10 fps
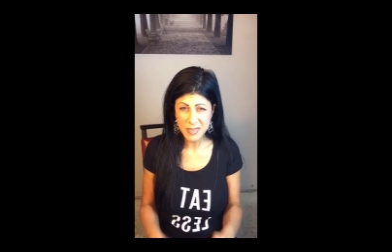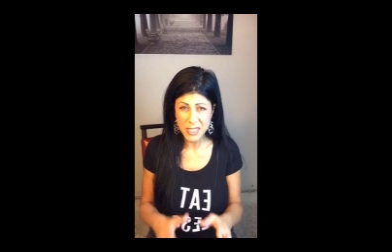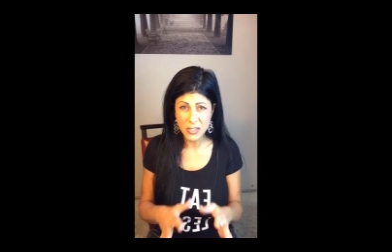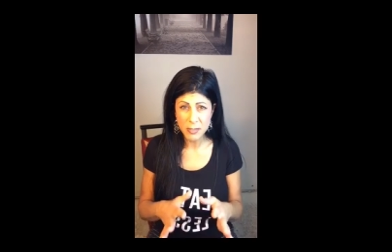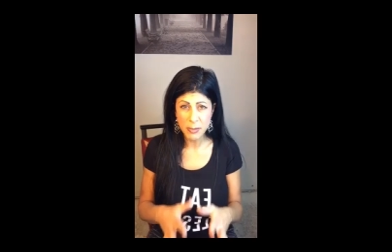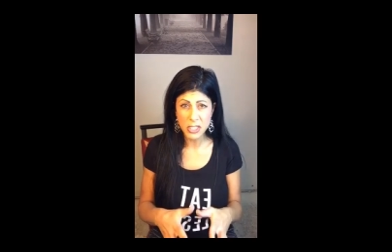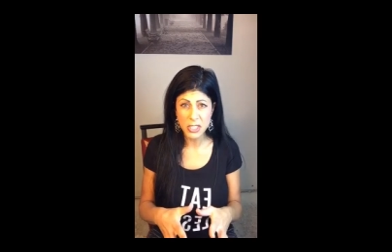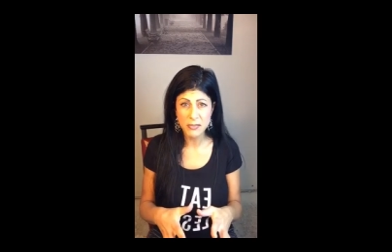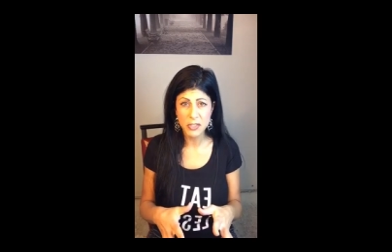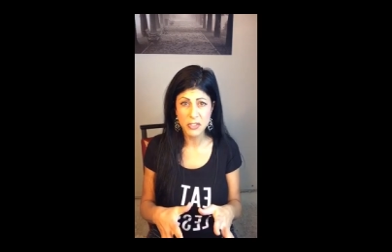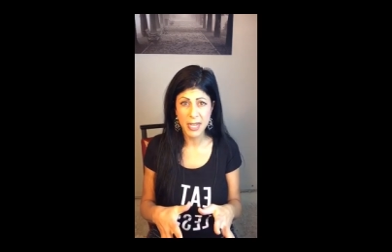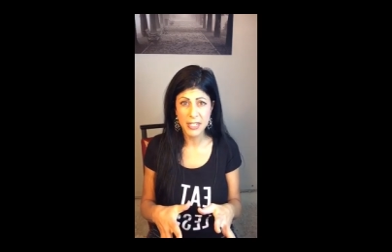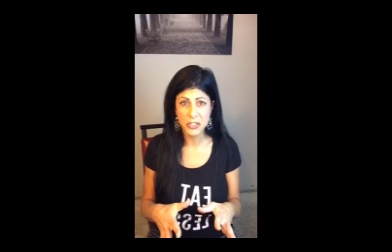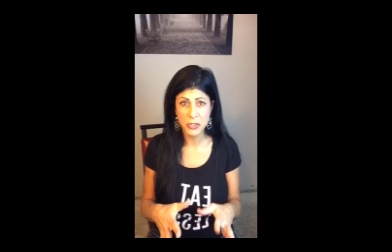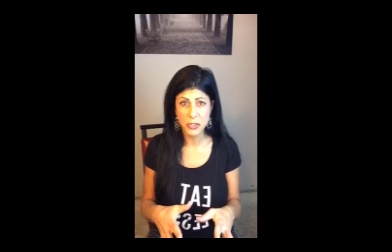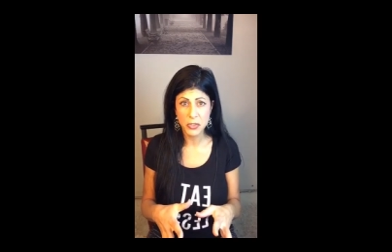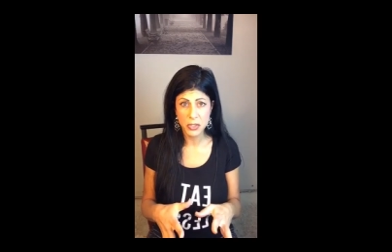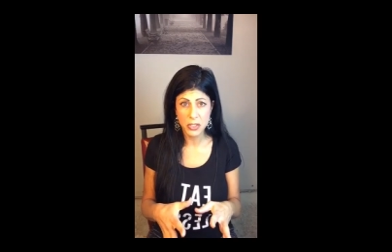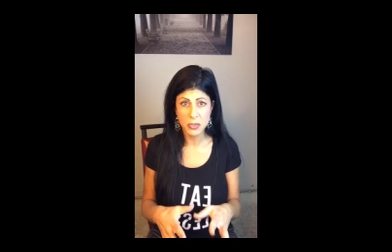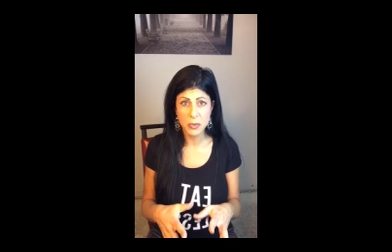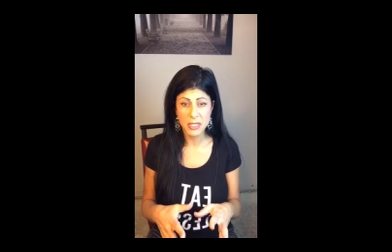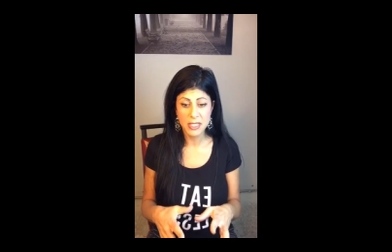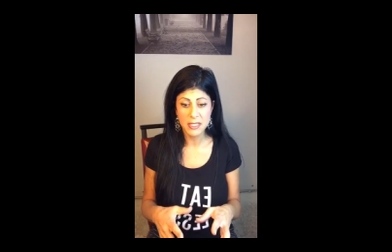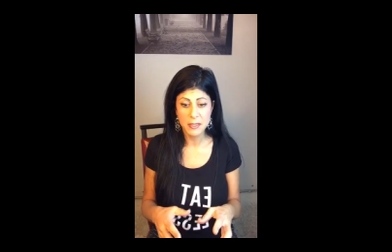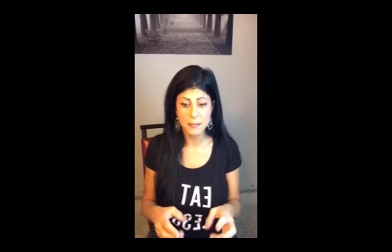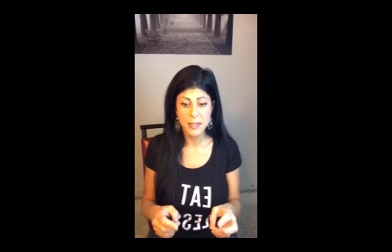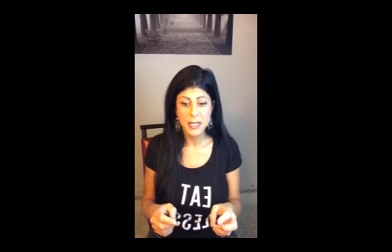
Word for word: there's a bunch of different strategies you can do with this.